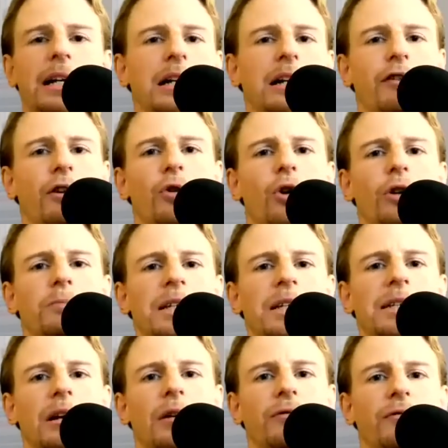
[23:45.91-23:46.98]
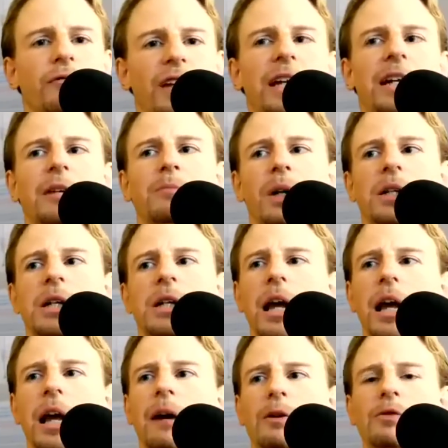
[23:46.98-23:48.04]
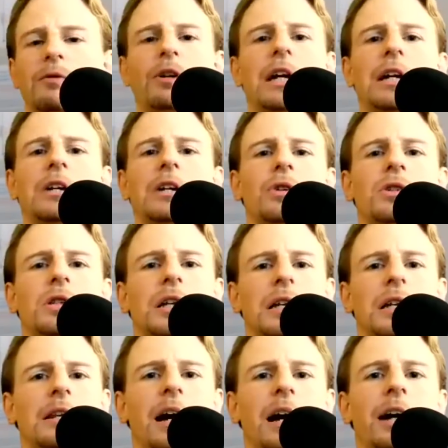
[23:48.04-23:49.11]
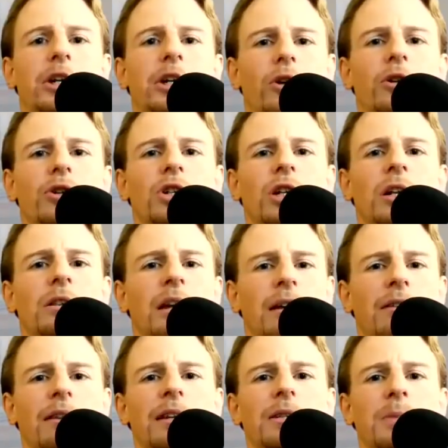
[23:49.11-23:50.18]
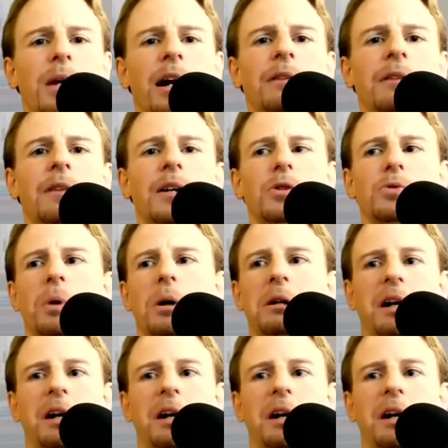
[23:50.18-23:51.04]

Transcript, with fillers: I never called myself vegan, but I was very interested in the ideology and the ethics behind that as well.